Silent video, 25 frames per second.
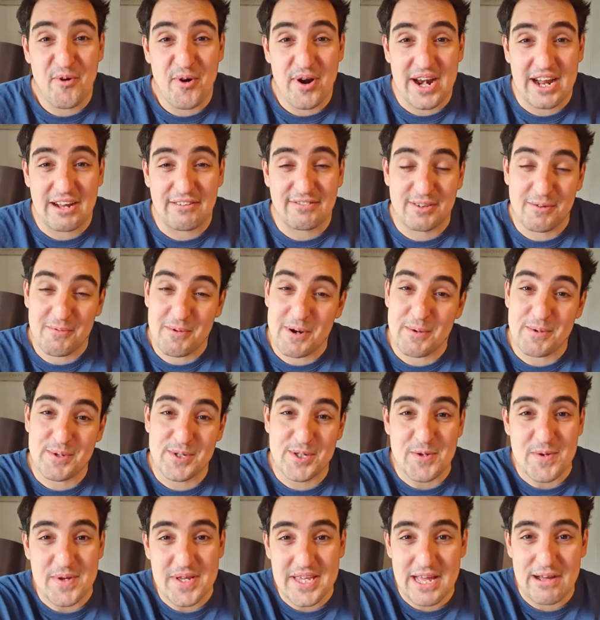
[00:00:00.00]
and after when I was
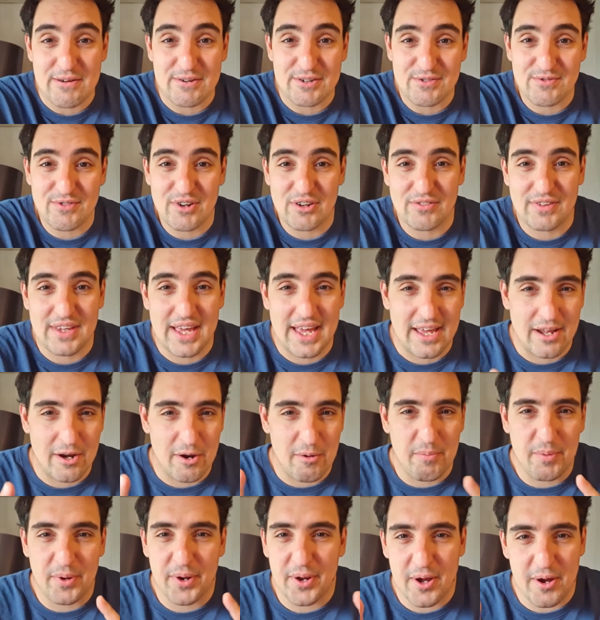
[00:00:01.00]
doing Couch to 5K, and I'll
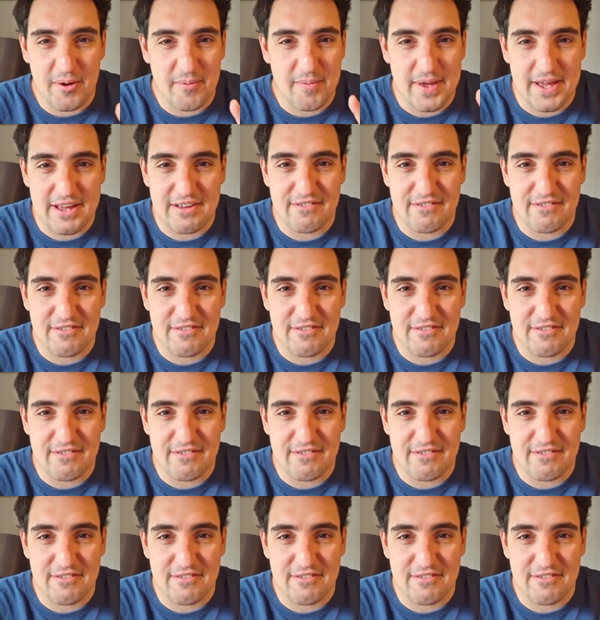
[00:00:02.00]
put it up here